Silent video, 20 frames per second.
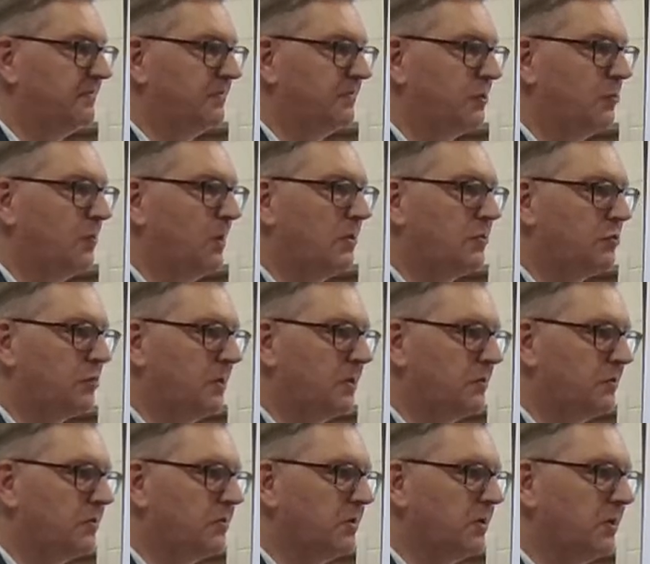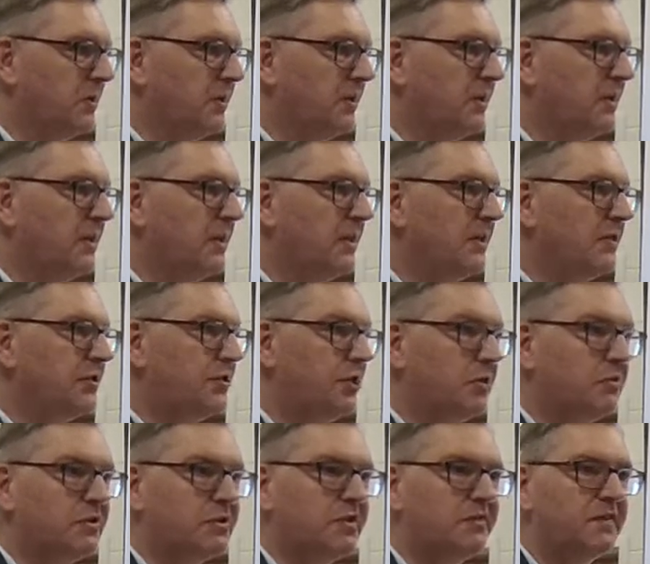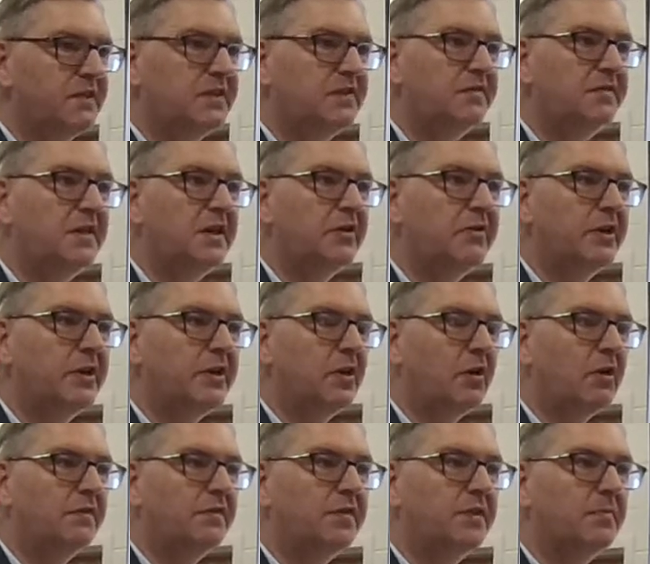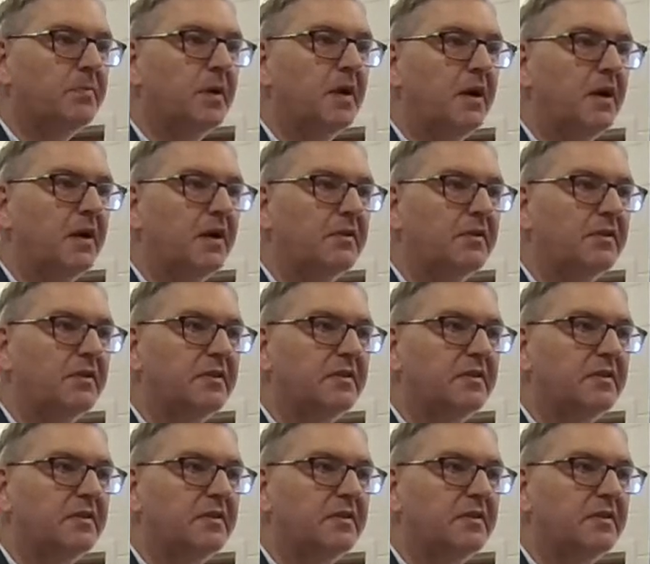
It's a well-trained donkey. Joseph is veering off the path